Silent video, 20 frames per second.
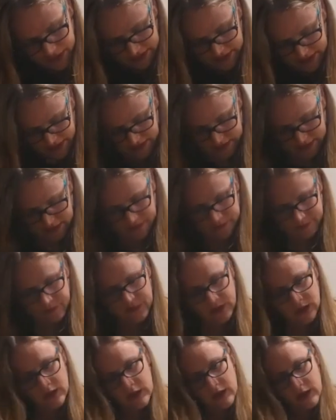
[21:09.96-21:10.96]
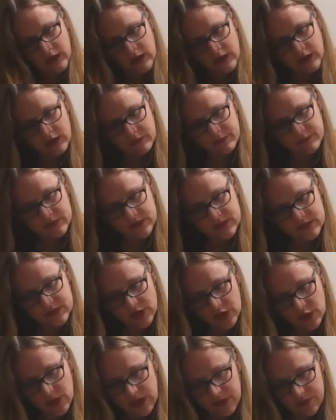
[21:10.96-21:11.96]
back in. Um,
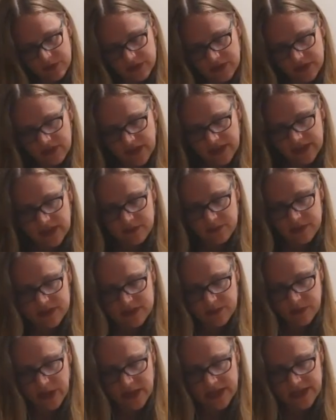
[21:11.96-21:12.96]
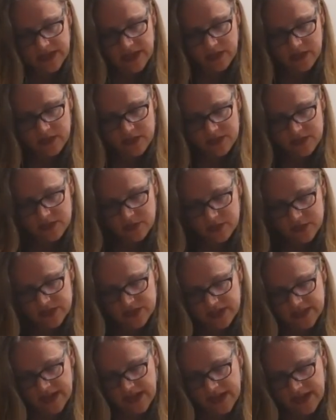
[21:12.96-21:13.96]
so I really like him. He's bright yellow, so we're
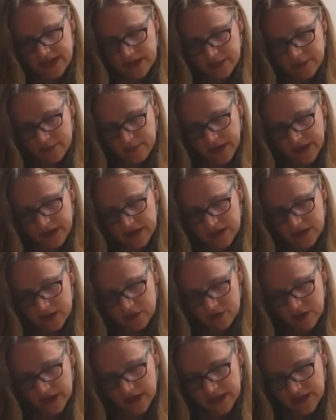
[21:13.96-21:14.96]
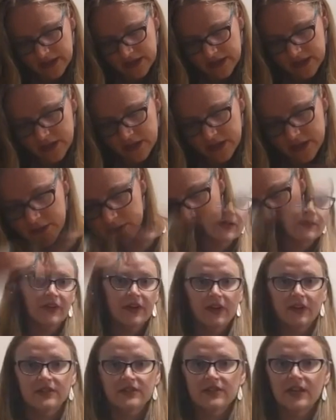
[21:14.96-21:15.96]
just going to add him back in right So if there's
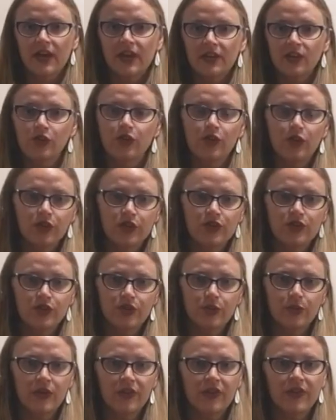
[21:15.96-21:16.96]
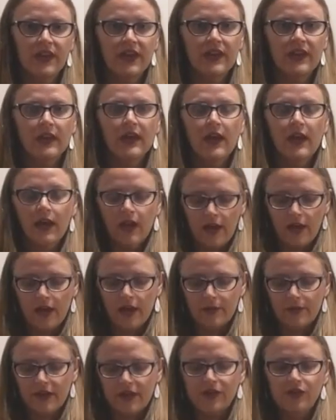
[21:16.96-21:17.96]
something else that you could do with it,
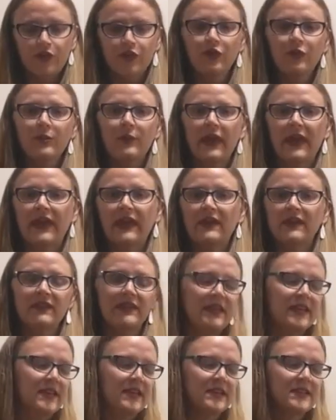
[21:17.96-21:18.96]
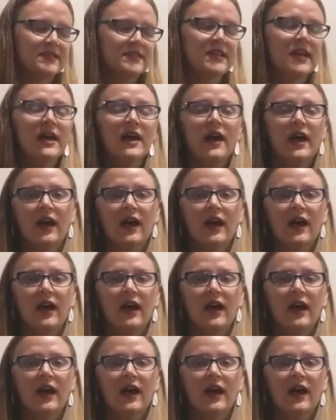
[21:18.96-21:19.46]
um, they do make these